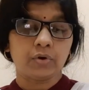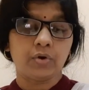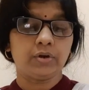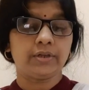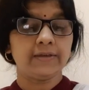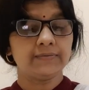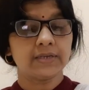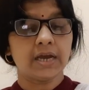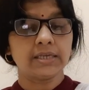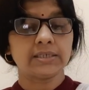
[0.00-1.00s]
God
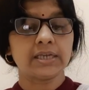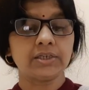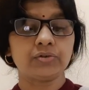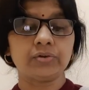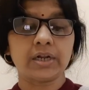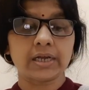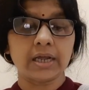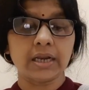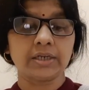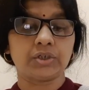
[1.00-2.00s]
gives us such
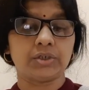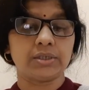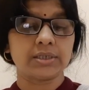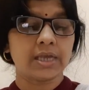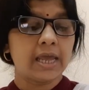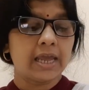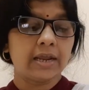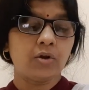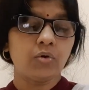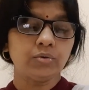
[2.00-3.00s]
recollections
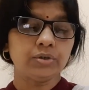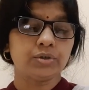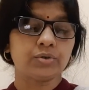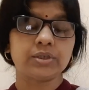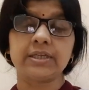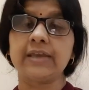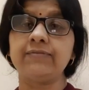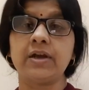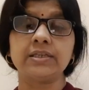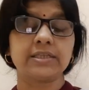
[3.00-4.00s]
in order to
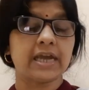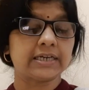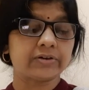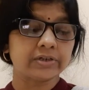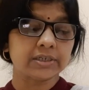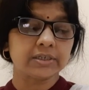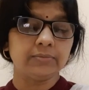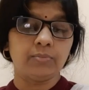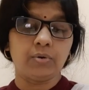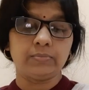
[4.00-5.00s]
save us at critical
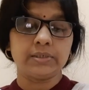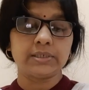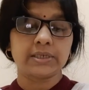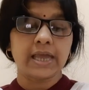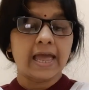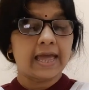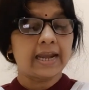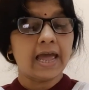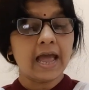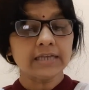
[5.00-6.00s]
moments.
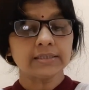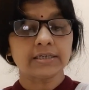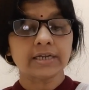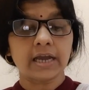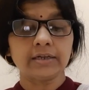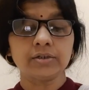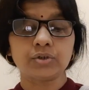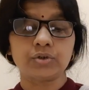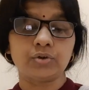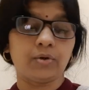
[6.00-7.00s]
And as the tiger
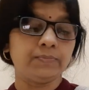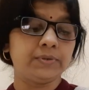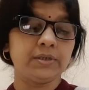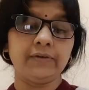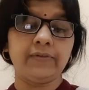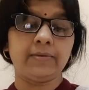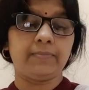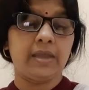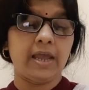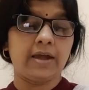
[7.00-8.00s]
stood observing
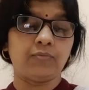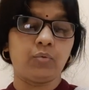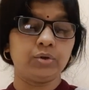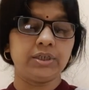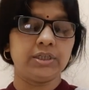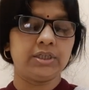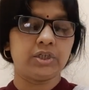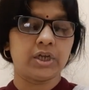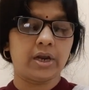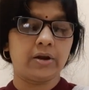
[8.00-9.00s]
me and watching the
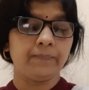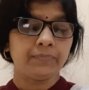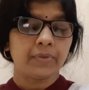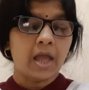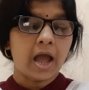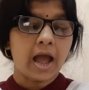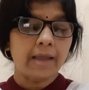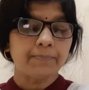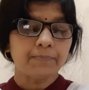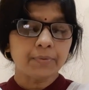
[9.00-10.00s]
chair,
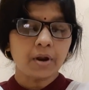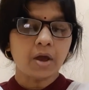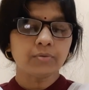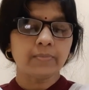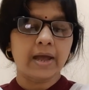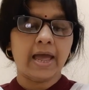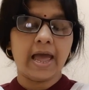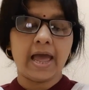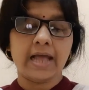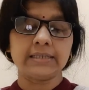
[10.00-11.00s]
I put out my
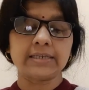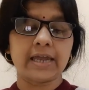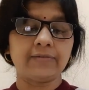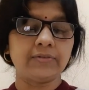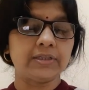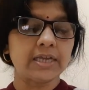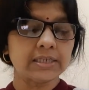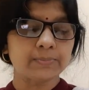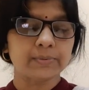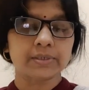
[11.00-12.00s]
hands and with
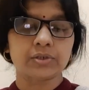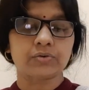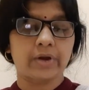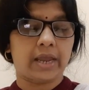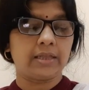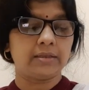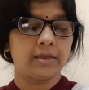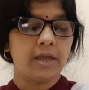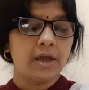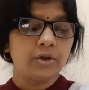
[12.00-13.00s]
desperate
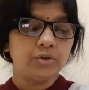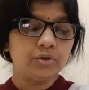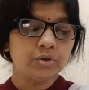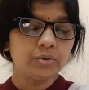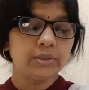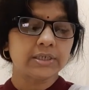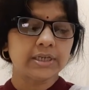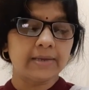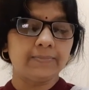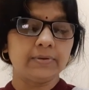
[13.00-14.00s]
strength drew the
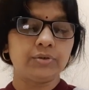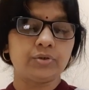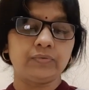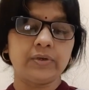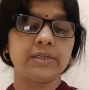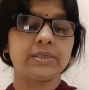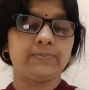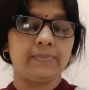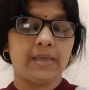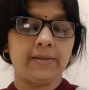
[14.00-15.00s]
table
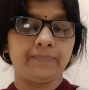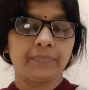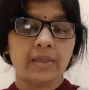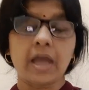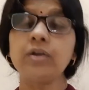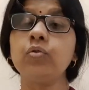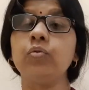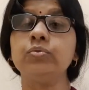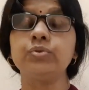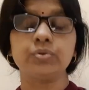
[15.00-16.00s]
towards me and
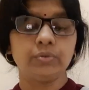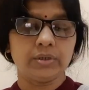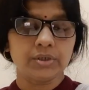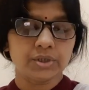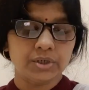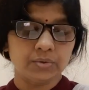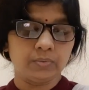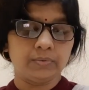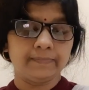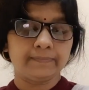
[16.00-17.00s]
also the stool.